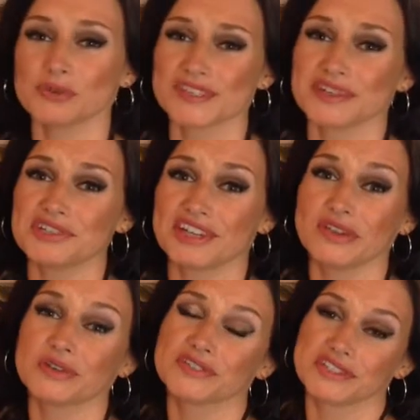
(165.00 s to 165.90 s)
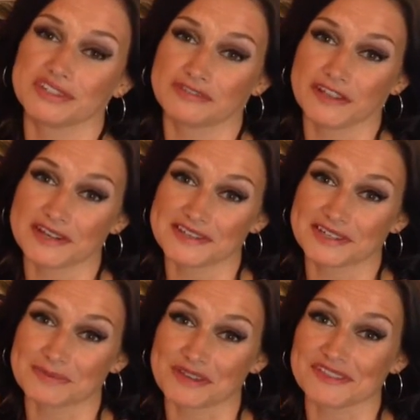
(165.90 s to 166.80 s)
Also, check the condition of the
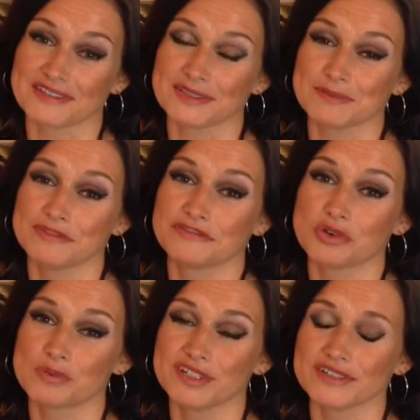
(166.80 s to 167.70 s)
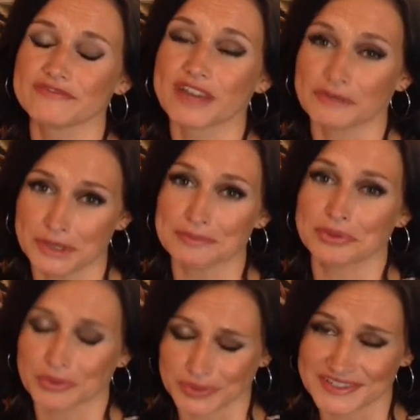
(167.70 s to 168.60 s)
item. I've said this before, but it's very
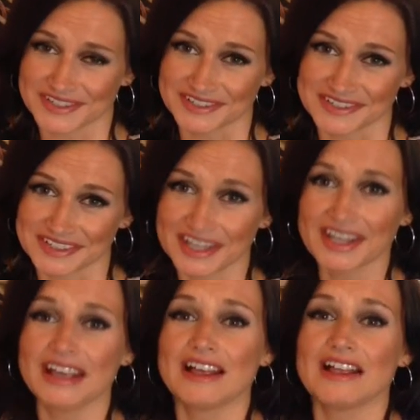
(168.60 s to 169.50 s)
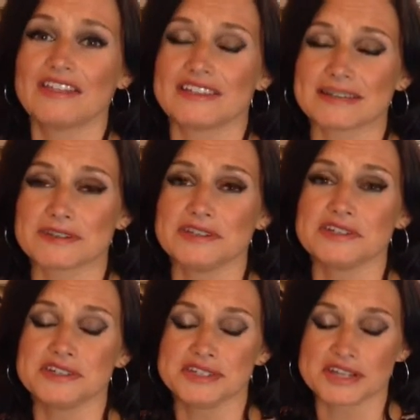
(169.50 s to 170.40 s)
important. There's
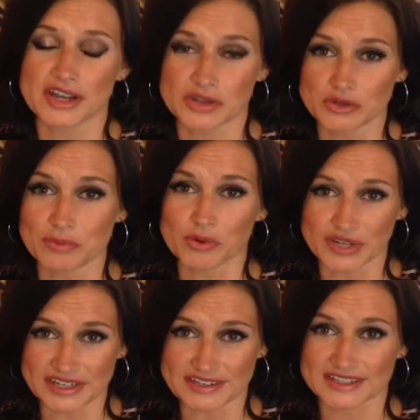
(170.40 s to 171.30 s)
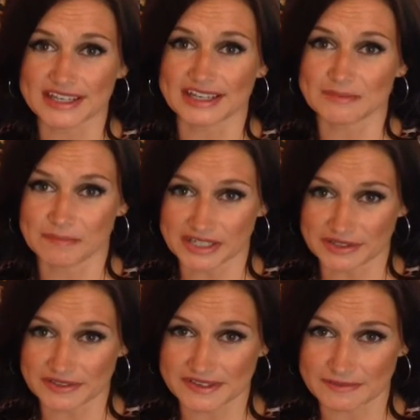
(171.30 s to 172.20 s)
absolutely no point in
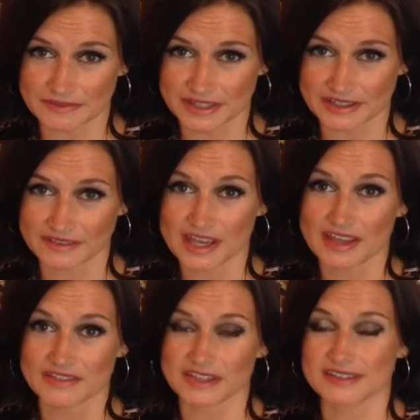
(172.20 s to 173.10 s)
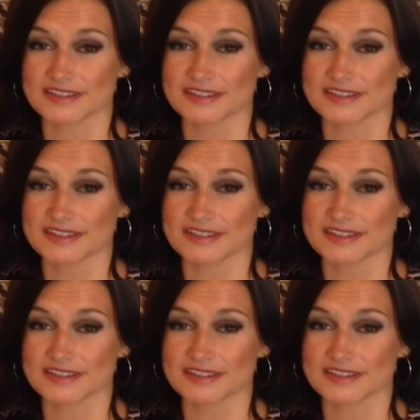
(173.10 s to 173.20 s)
bidding on something that is